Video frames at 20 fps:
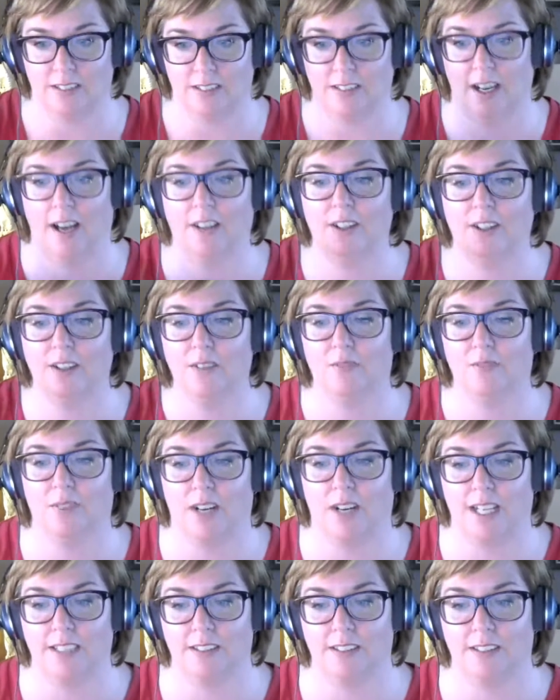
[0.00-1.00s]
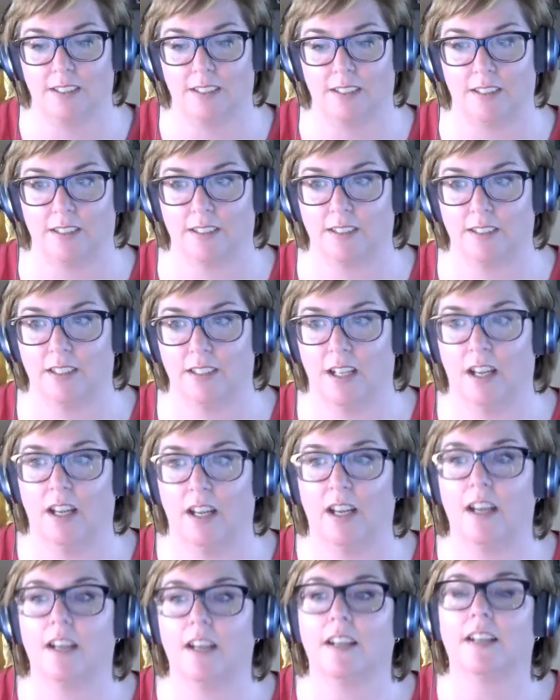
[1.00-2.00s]
The other advice is
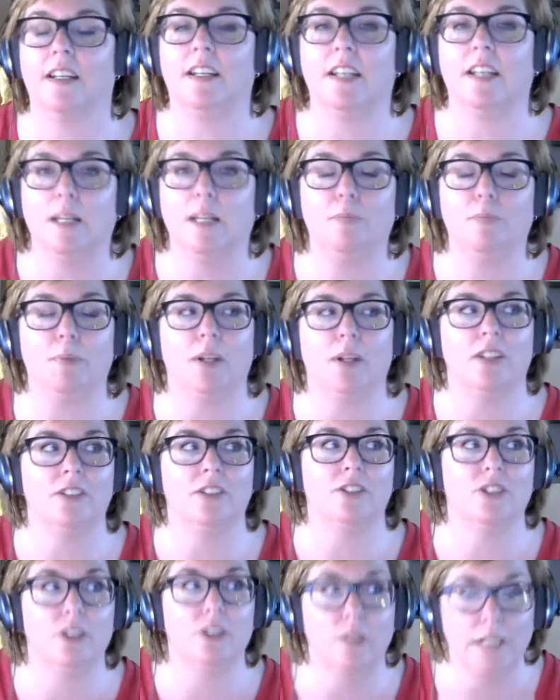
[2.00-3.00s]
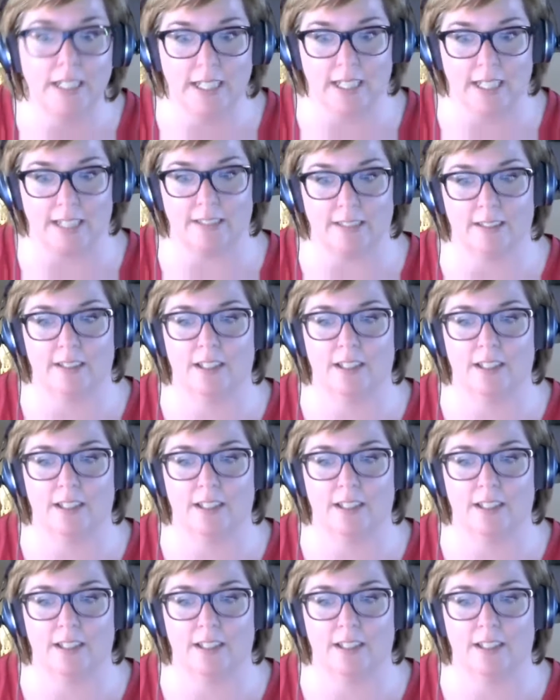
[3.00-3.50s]
keep doing it.